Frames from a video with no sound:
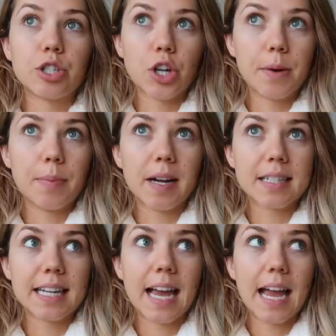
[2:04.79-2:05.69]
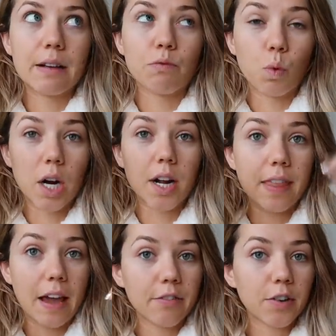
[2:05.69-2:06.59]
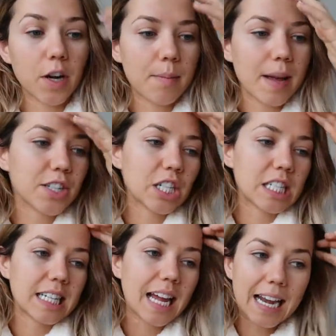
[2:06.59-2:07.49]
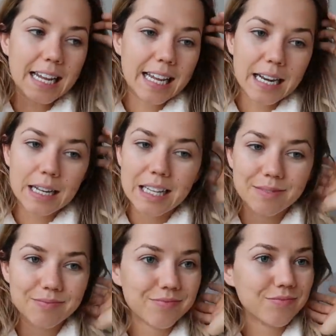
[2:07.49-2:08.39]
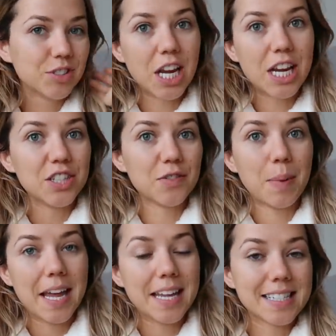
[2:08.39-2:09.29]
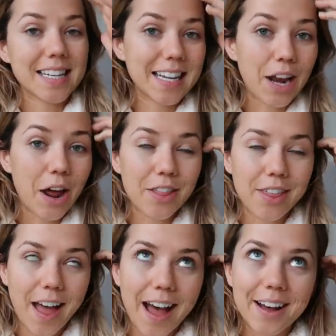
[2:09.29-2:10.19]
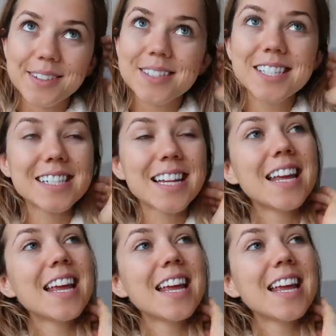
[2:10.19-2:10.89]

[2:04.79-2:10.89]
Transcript: Starbucks and kind of work there for a bit just to kind of get a change of pace and get out of the house.